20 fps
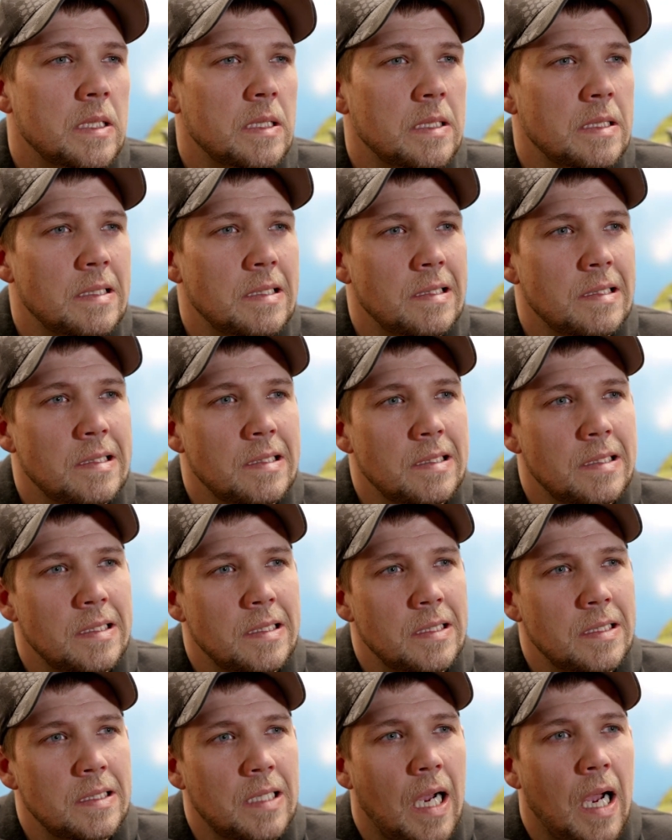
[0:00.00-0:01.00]

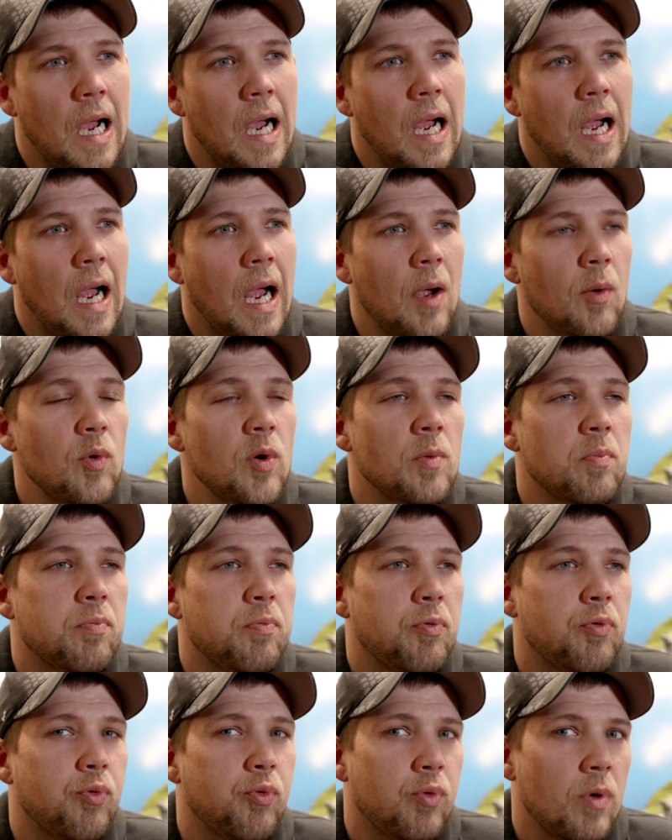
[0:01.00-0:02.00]
I would
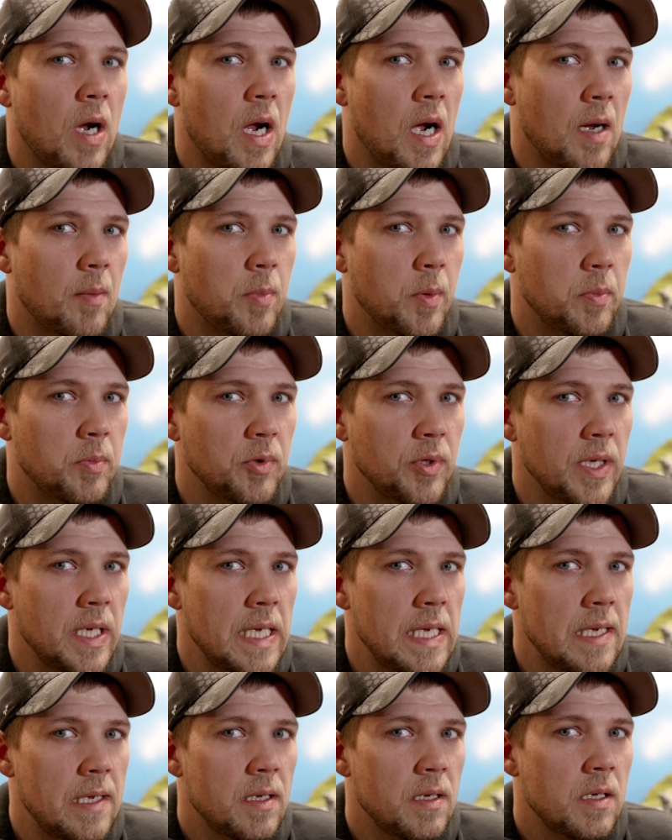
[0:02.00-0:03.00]

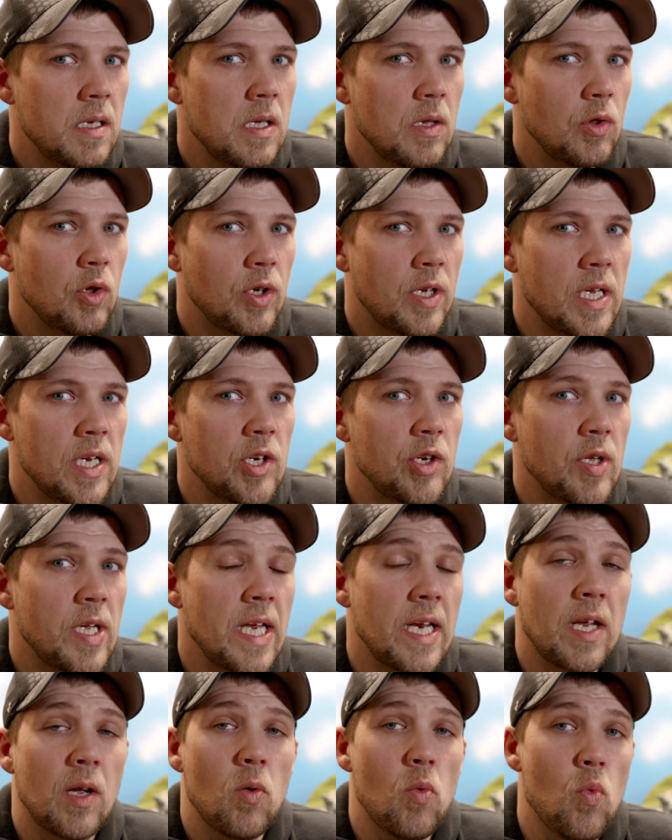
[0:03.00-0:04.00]
probably look into
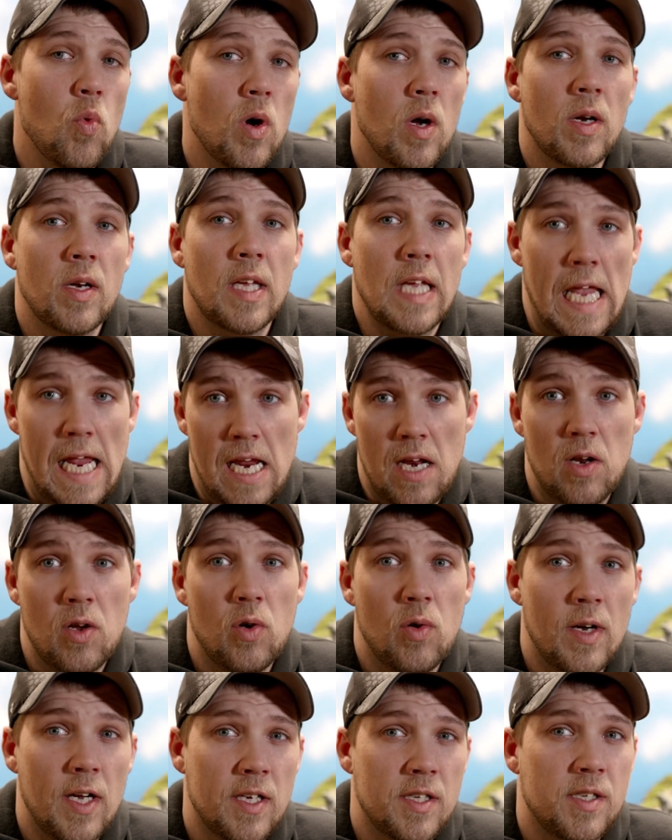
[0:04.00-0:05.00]
getting one
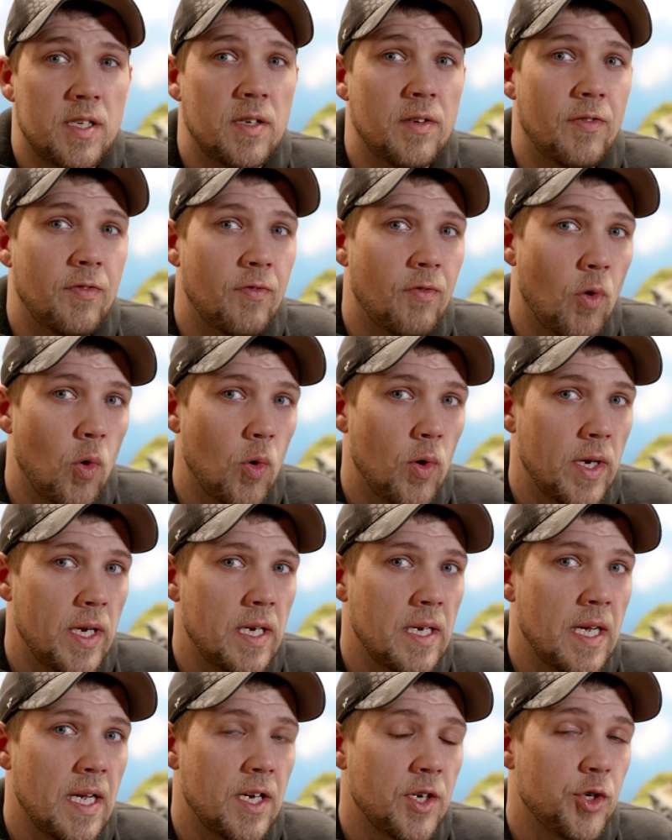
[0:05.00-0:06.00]
Cato
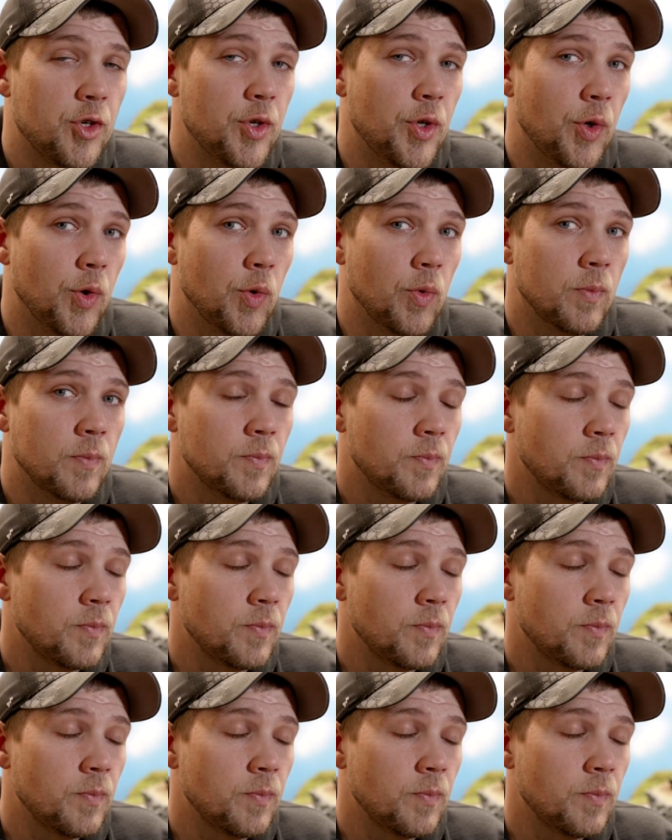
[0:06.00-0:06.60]
SD40-2.